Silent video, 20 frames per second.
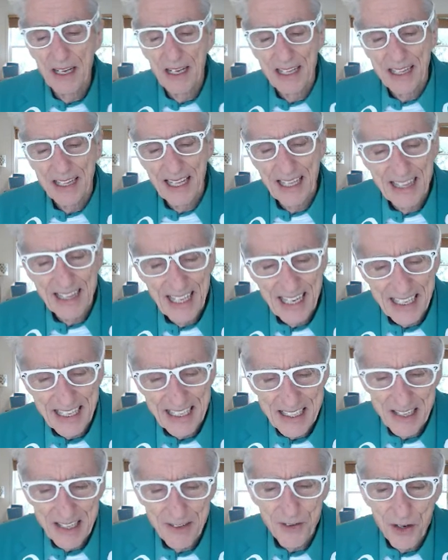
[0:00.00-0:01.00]
And then
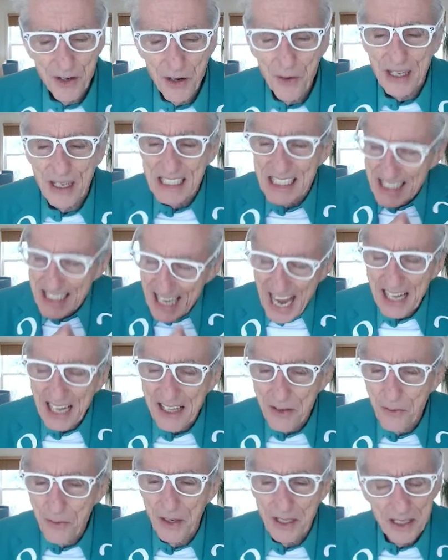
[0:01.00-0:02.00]
if you know exactly
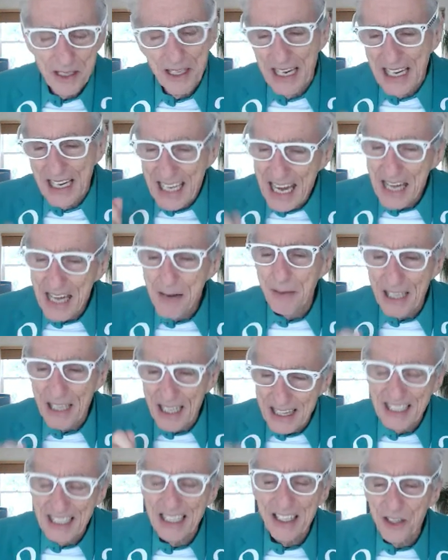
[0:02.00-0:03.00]
what the name of the
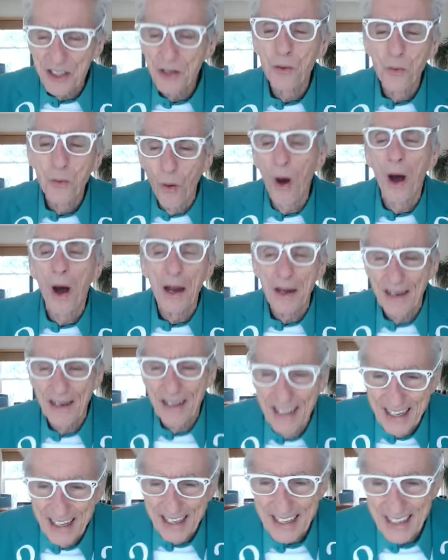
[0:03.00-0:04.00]
thing you want,
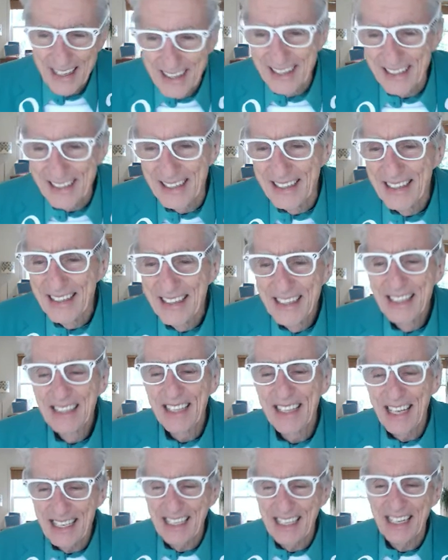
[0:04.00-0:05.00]

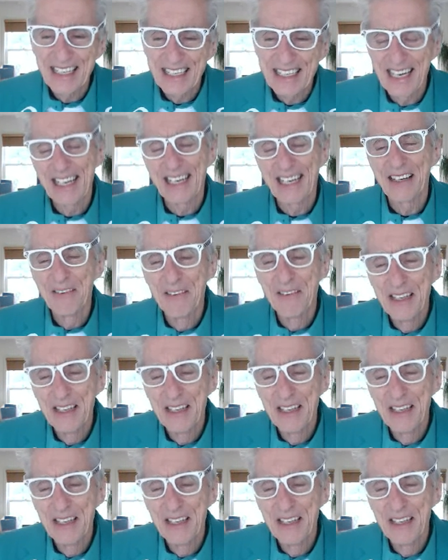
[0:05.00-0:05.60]
then you could get it.